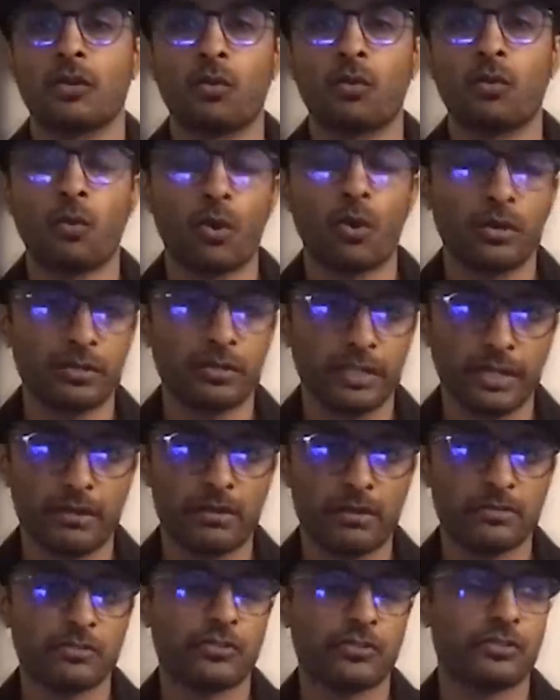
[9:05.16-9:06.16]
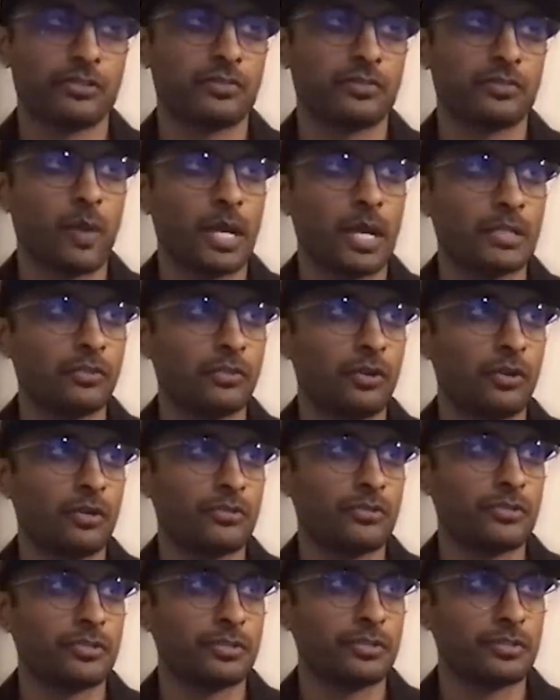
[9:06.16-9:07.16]
quality conscious, value
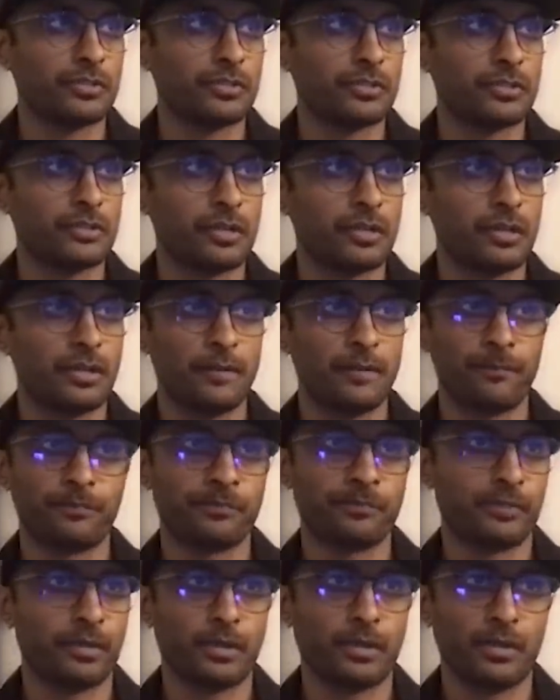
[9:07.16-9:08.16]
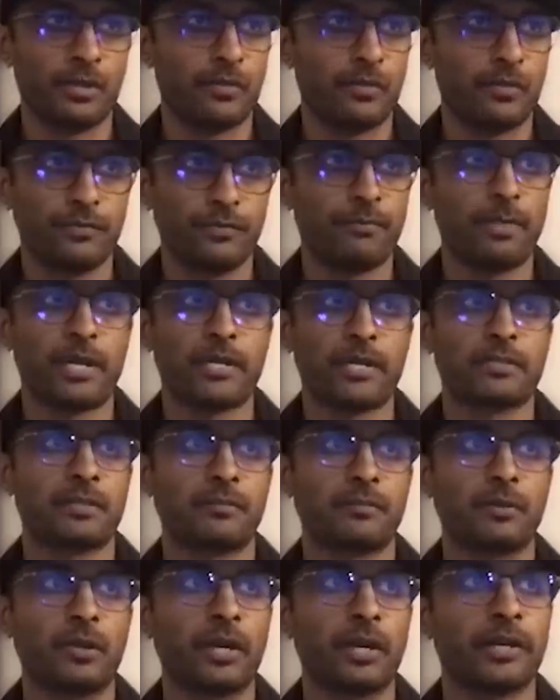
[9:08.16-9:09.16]
conscious. Uh, we've made
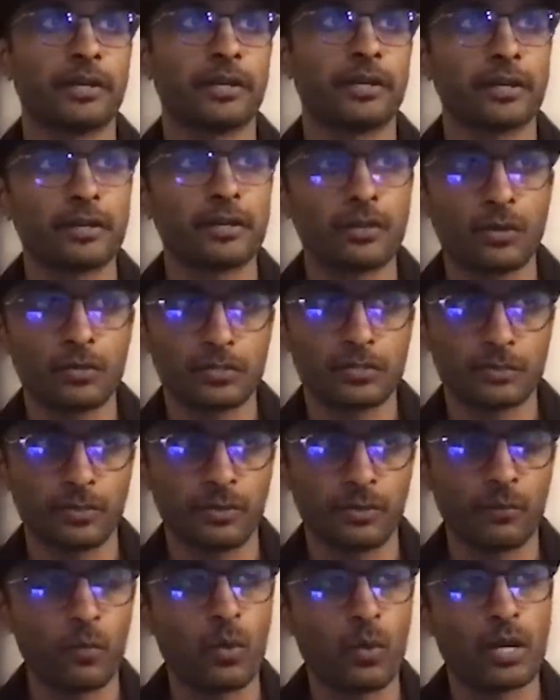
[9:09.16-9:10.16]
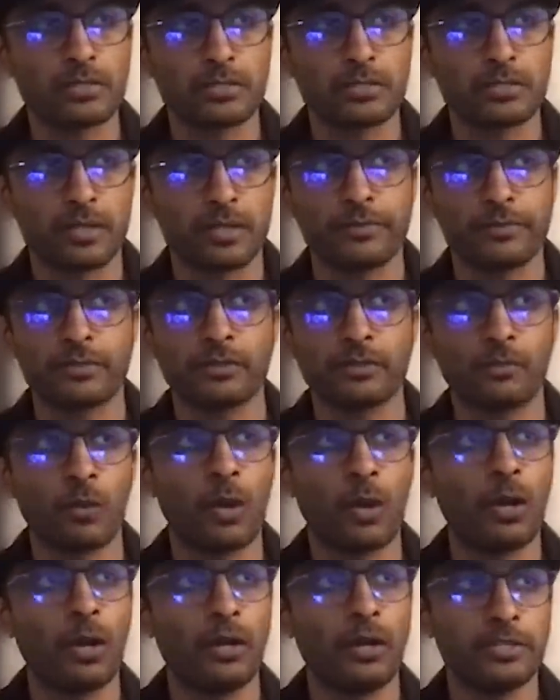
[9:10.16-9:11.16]
some great inroads. We've won several
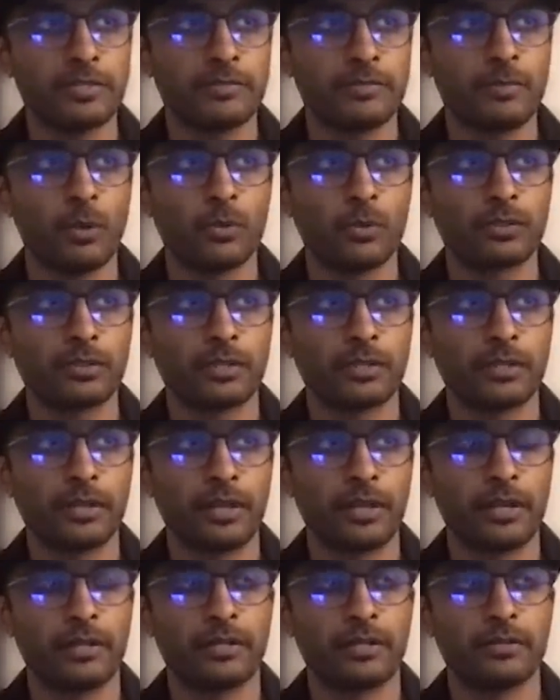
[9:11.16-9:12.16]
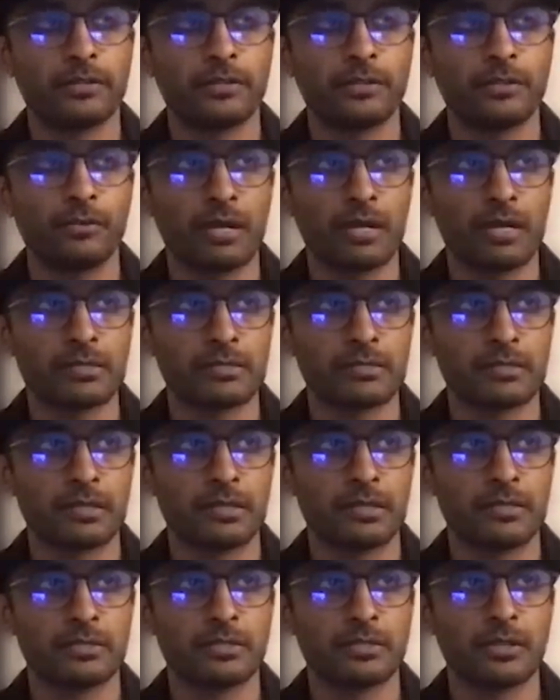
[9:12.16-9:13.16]
awards both in India and in the US.
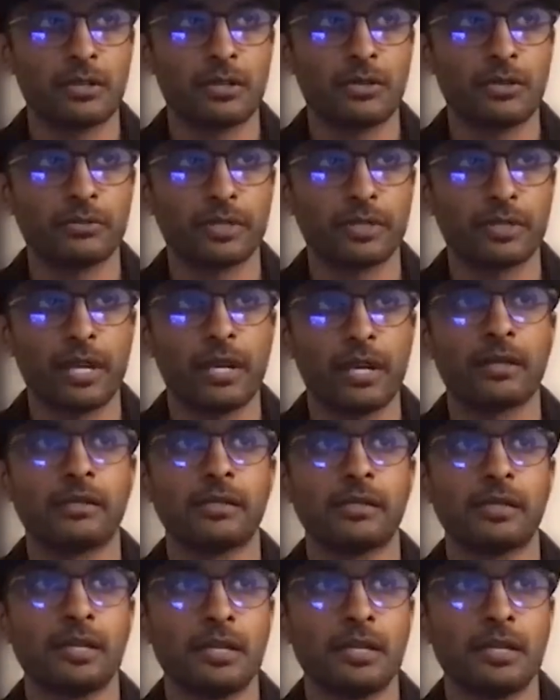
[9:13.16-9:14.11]
So, yeah,